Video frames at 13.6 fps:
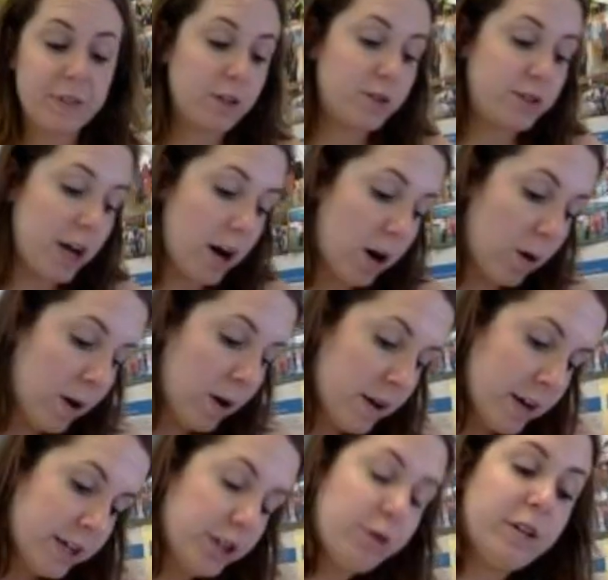So
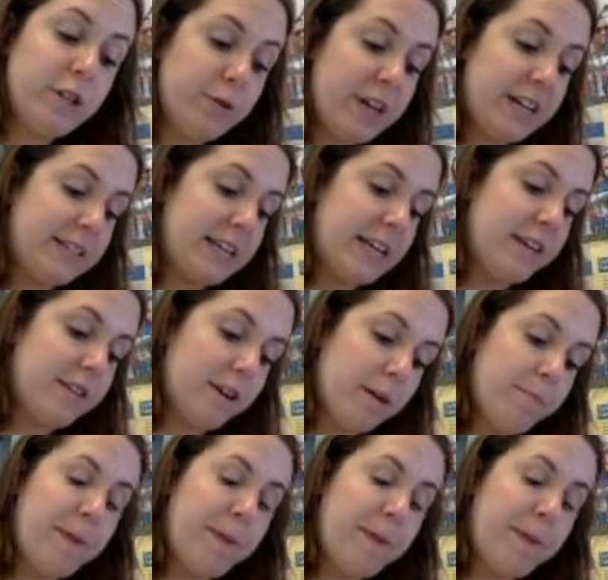you can do this either